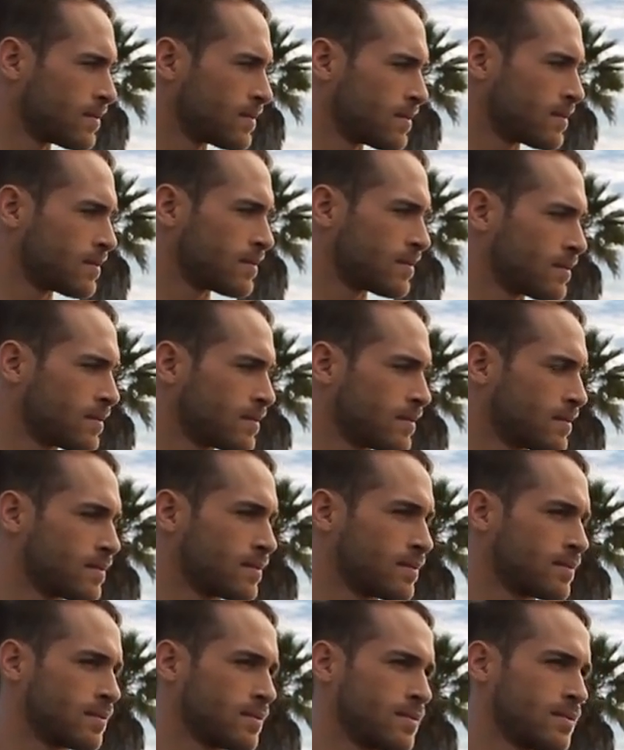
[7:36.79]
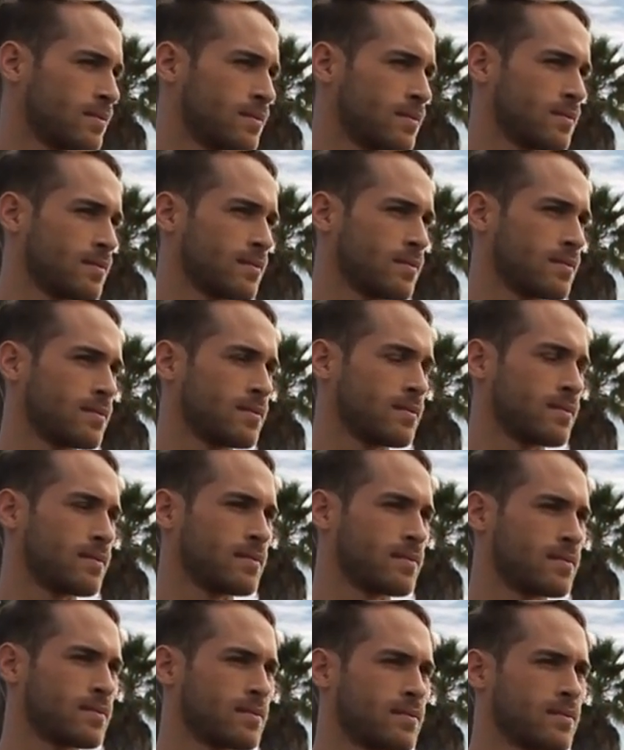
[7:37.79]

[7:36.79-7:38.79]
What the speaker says: No words are spoken by the person on screen.